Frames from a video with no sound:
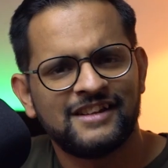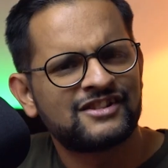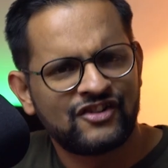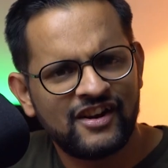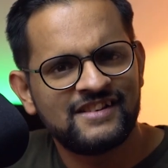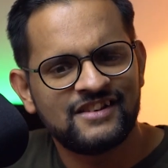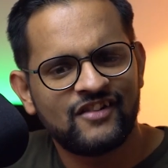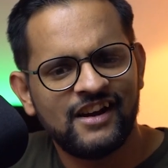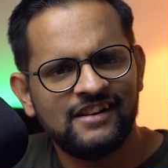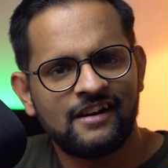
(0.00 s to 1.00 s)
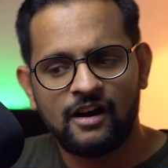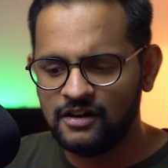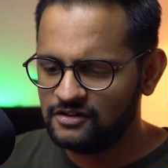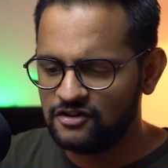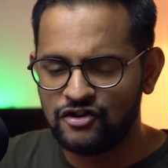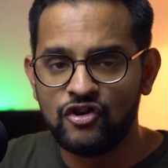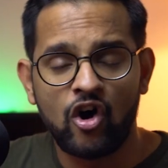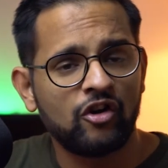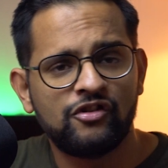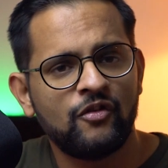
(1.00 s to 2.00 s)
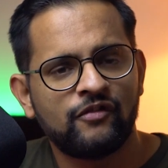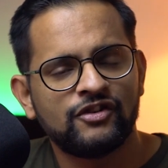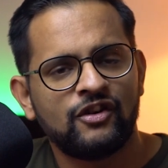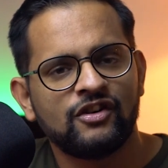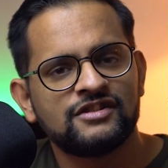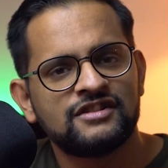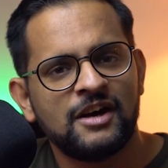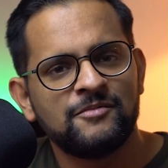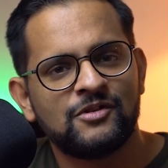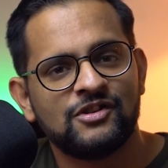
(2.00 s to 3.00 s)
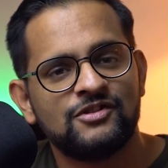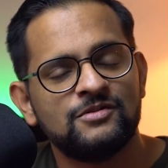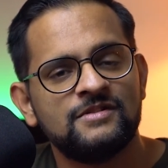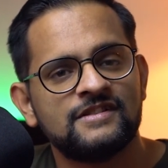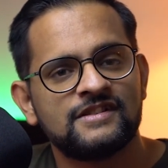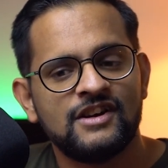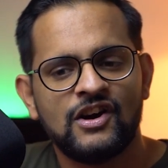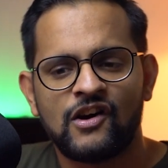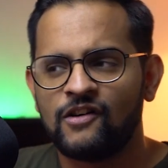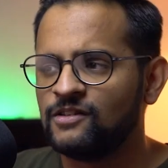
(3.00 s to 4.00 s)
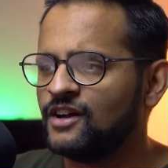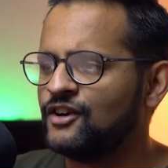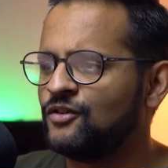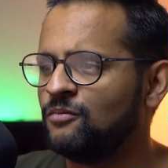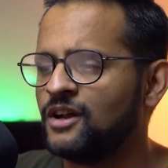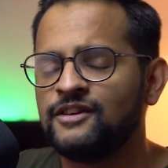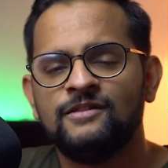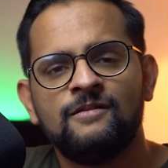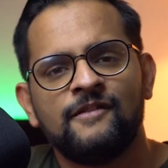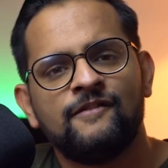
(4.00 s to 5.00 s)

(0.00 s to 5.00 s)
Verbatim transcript: that's crazy right i did not know for the longest time you could do this on lightroom like you do in